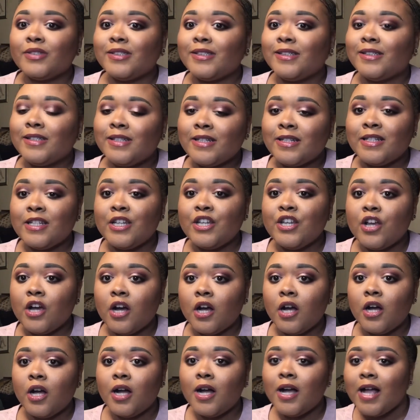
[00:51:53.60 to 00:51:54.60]
See
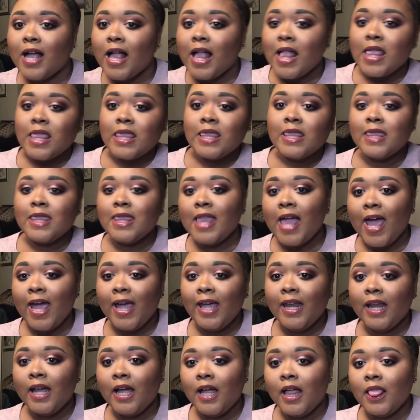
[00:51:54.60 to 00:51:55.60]
y'all
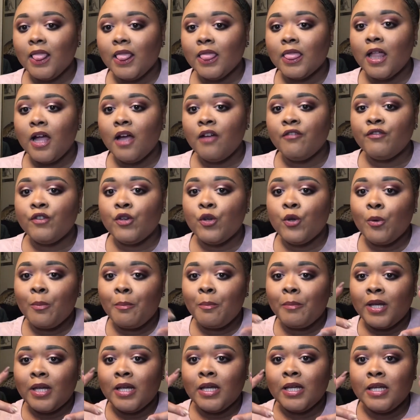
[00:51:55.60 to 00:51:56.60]
later. Love you.
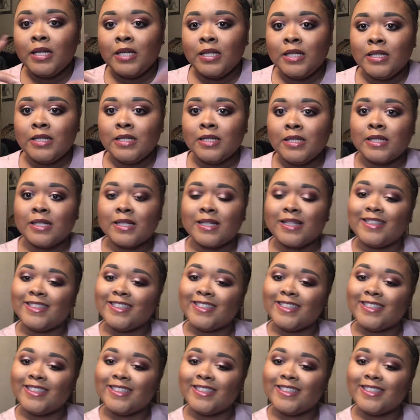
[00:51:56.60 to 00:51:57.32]
Peace.